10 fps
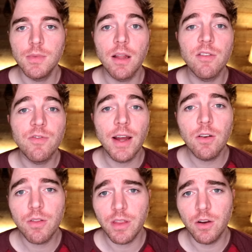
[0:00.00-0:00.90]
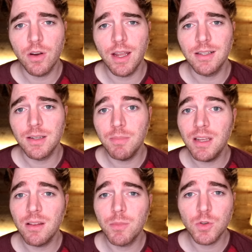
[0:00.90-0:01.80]
Now the final theory, and to
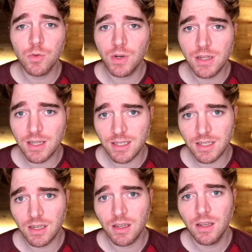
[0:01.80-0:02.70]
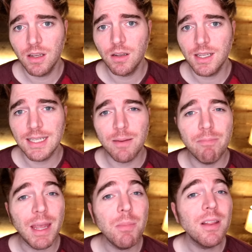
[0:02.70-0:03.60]
me the most realistic, is that
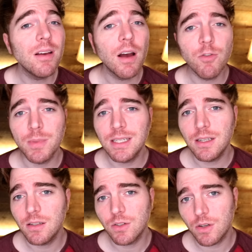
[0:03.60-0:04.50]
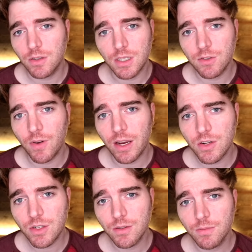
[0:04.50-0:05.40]
maybe the government didn't start these
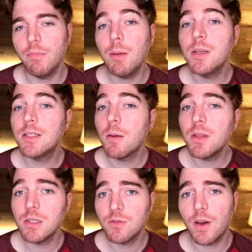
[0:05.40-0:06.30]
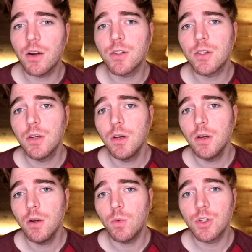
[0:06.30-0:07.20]
fires. Maybe some of these fires
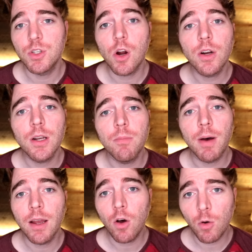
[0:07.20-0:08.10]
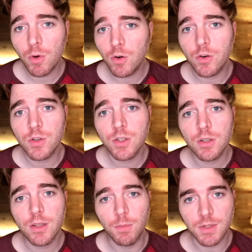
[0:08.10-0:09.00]
were started by homeowners
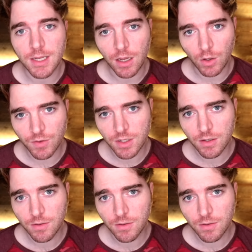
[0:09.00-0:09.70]
themselves.